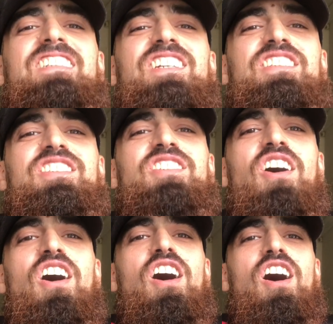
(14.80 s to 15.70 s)
is a
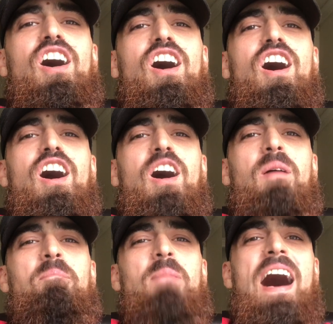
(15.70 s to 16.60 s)

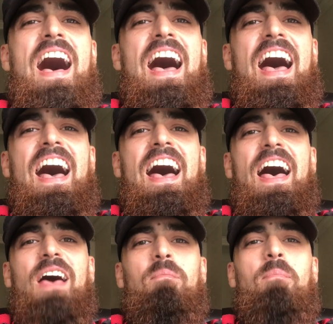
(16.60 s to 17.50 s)
star
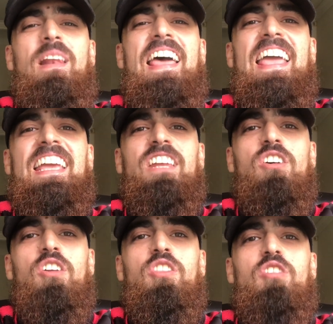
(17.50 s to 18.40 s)
man playing
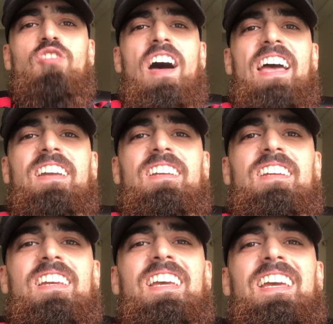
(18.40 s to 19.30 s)
on the right.
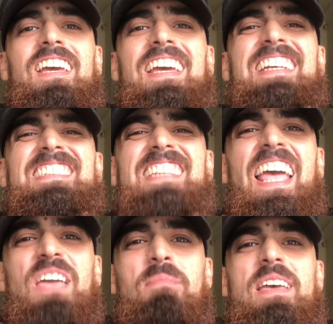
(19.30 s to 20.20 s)
His
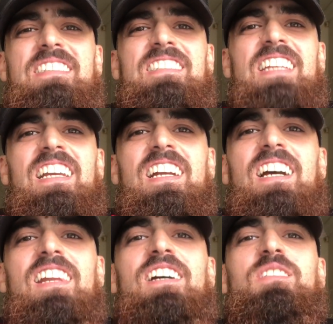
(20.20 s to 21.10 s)
name is
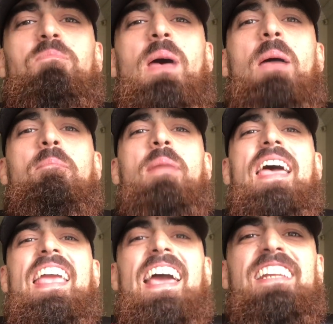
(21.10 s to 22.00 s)
Nicolas
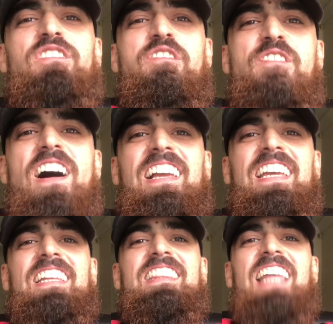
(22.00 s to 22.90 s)
Pepe and he's
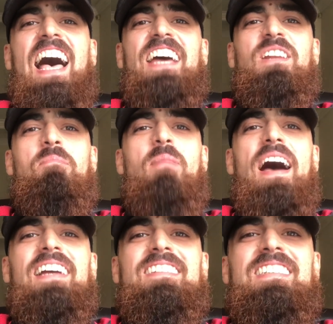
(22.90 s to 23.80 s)
fucking
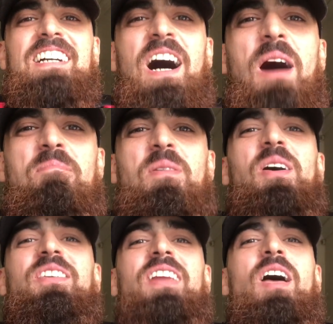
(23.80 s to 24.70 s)
dynamite. Come
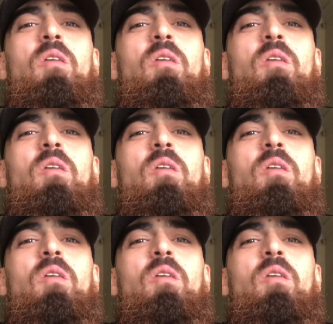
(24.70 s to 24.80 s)
on,